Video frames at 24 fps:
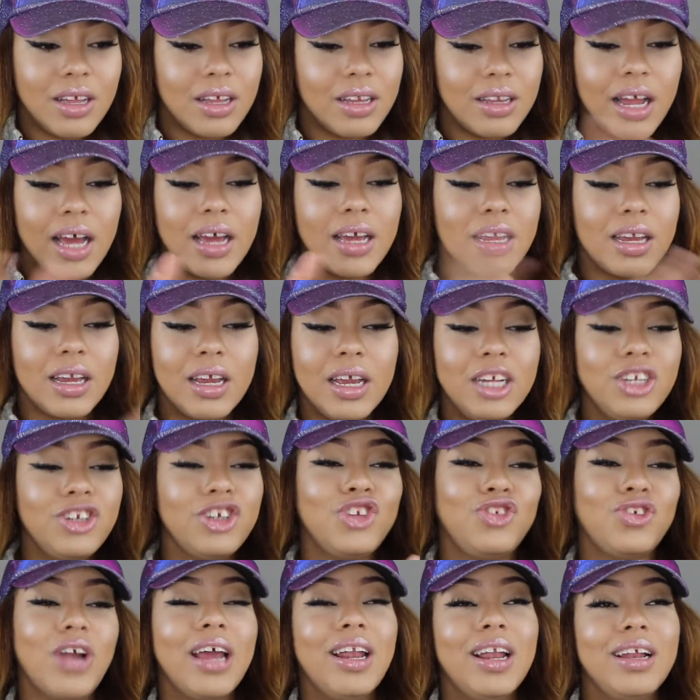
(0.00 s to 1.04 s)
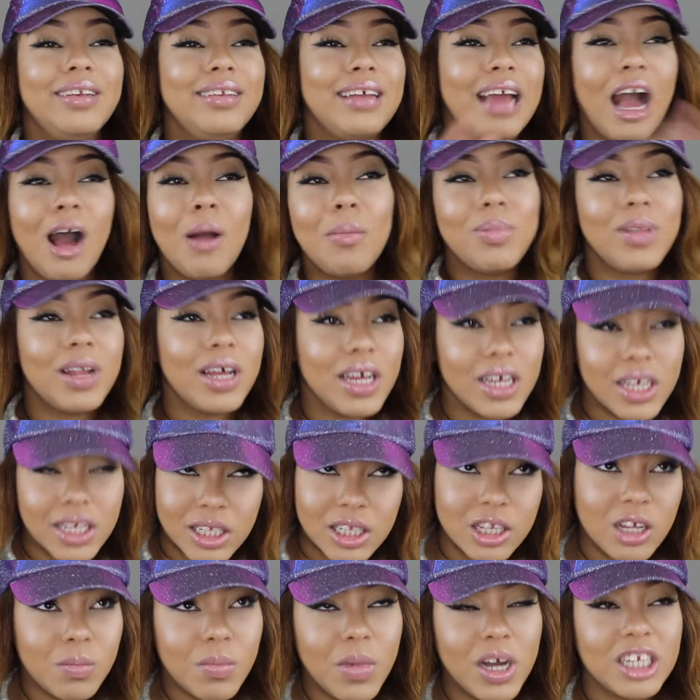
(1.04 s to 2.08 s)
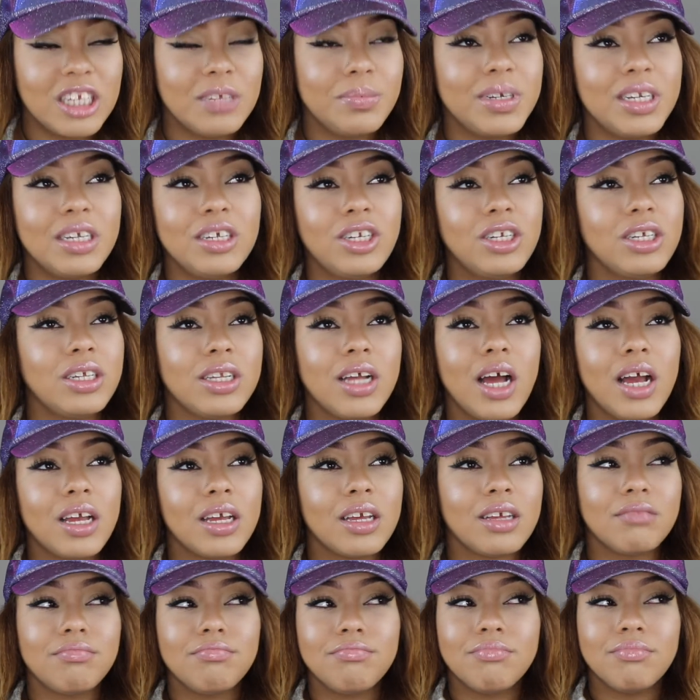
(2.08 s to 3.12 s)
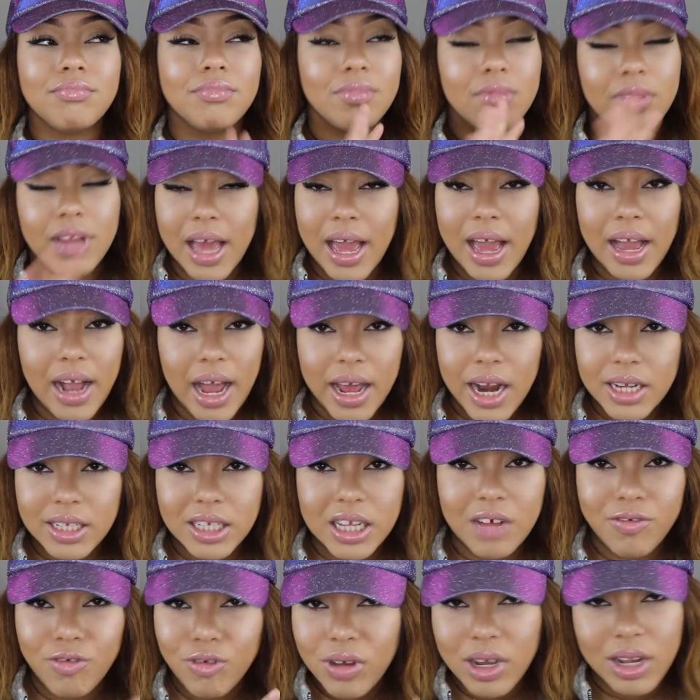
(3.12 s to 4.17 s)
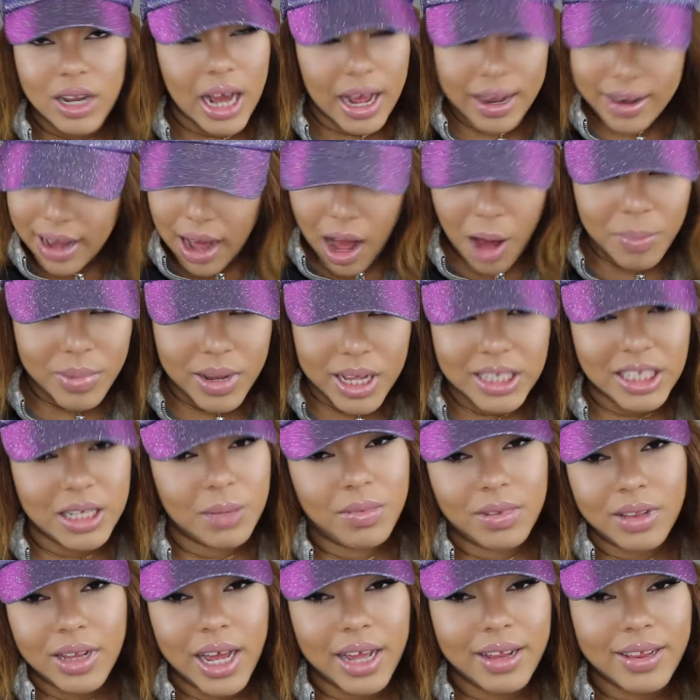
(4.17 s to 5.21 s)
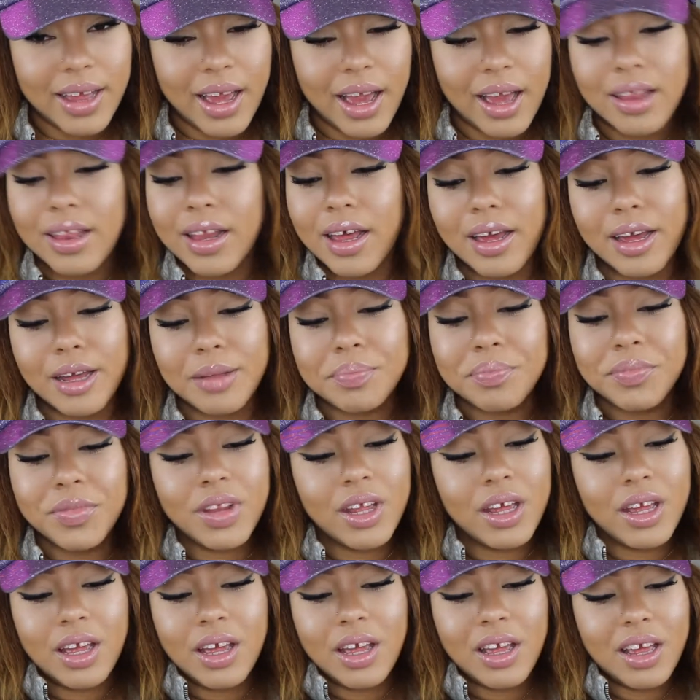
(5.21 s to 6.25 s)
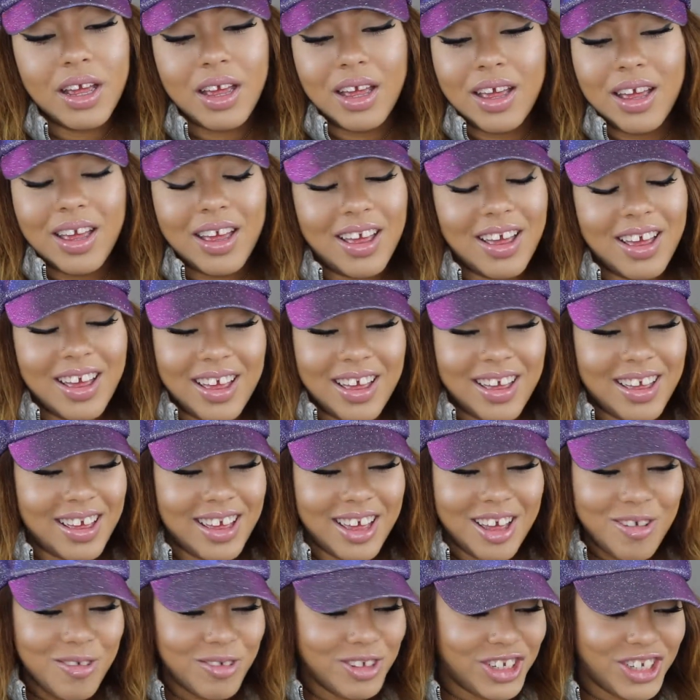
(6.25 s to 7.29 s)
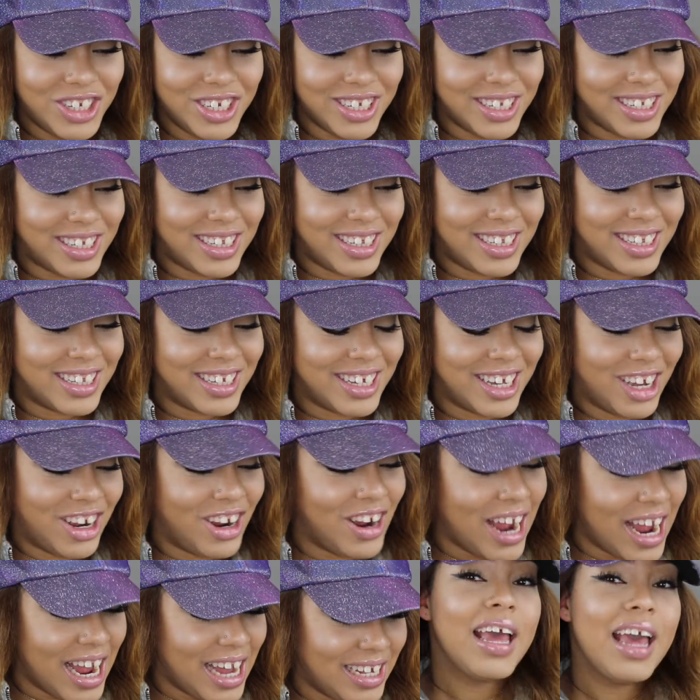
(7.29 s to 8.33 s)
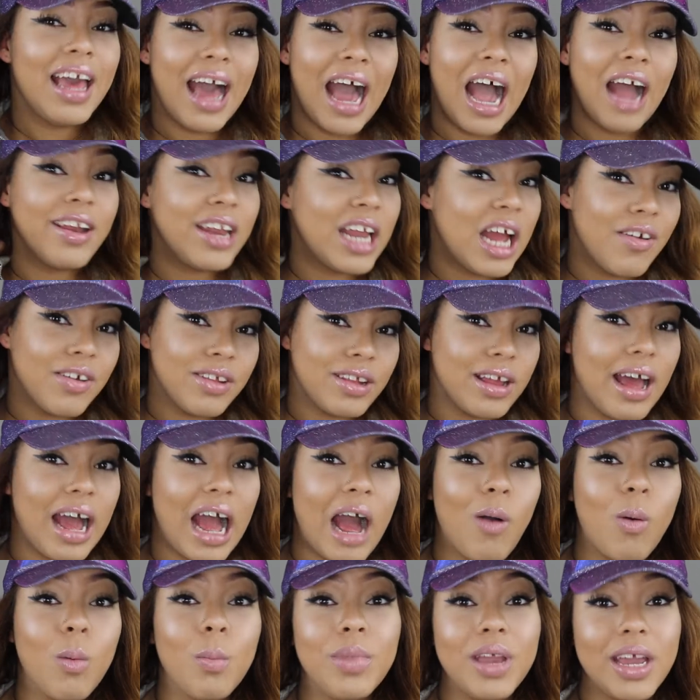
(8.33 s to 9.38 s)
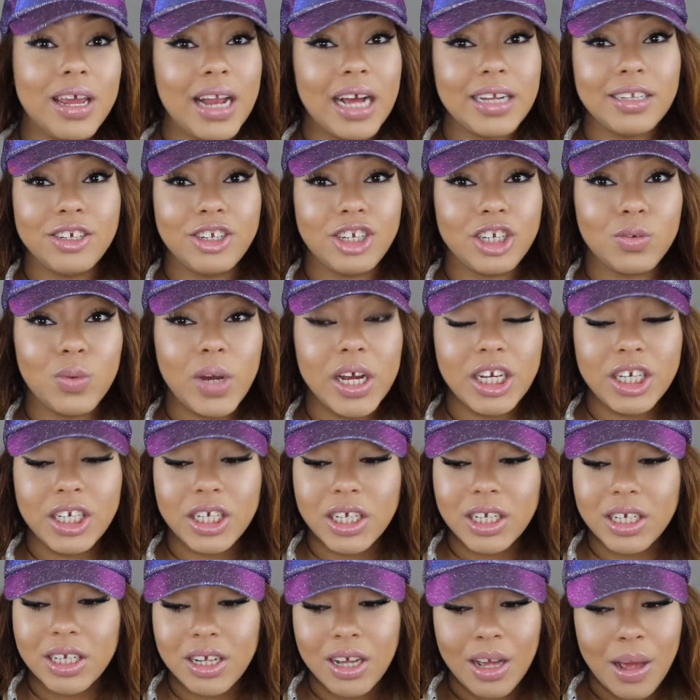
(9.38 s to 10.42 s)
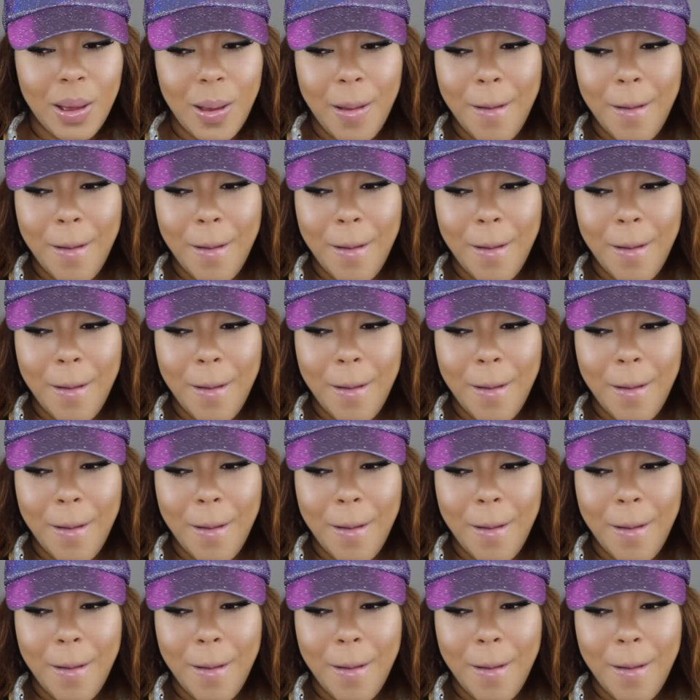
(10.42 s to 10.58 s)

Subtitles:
Like, he just tried to downplay it so much. But it's just like, that kind of stuff, you cannot downplay something like that. Like, it was just crazy. I never thought I would be in that situation.